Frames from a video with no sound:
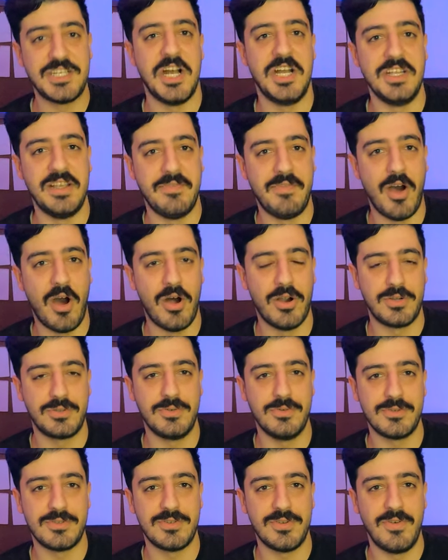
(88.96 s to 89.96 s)
kind of
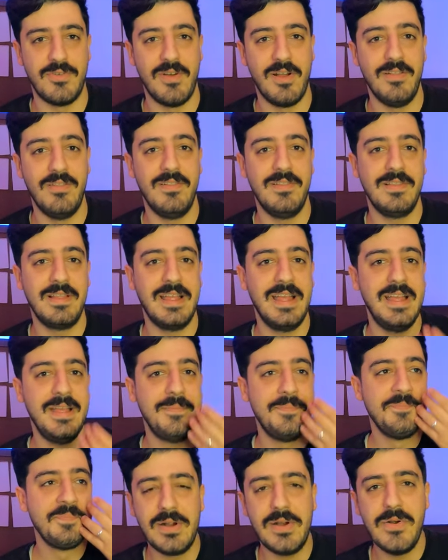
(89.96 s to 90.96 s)
hardcore survival
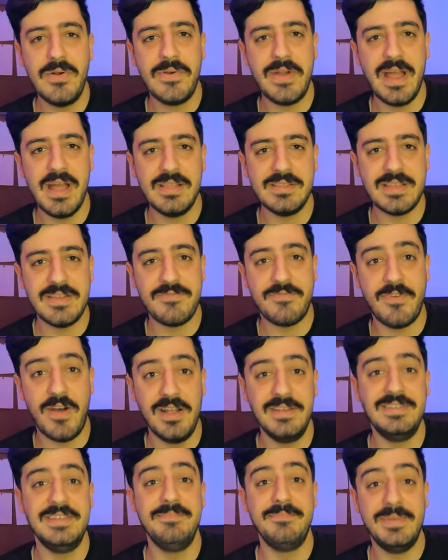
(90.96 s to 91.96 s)
game. Go around and
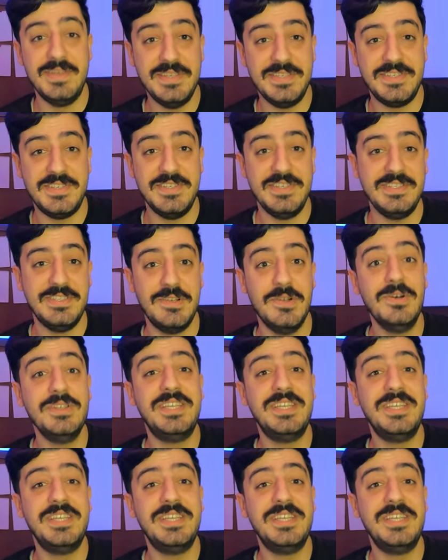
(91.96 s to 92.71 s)
find NPCs, you know,